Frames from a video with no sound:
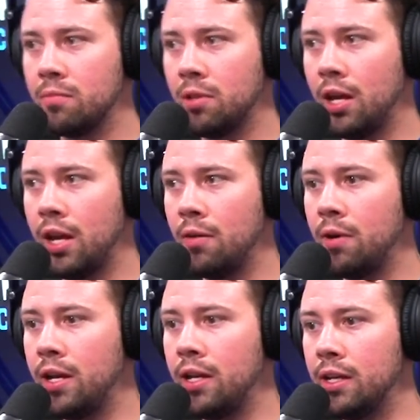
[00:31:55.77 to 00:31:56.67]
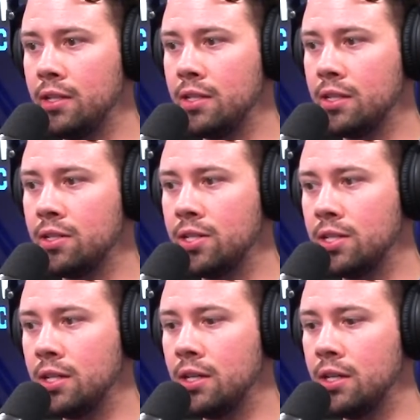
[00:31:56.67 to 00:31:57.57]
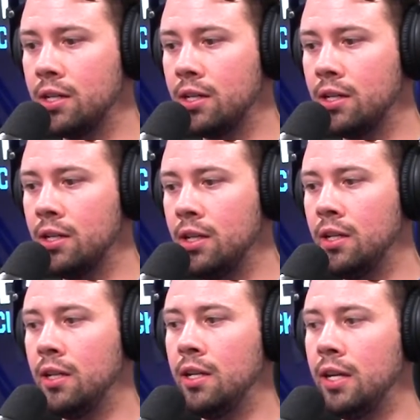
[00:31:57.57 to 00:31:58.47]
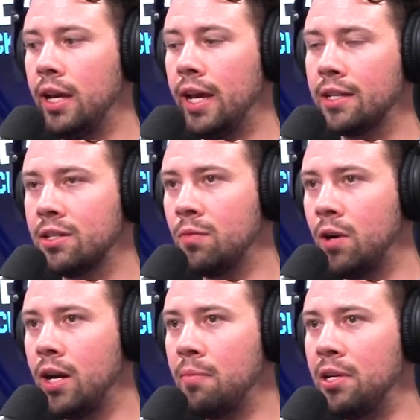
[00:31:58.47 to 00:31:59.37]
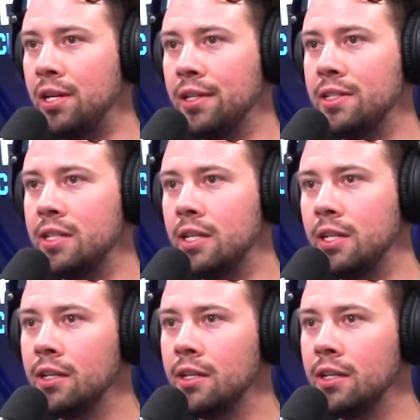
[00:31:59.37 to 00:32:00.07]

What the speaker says: The highway exists on X and Y, but not Z.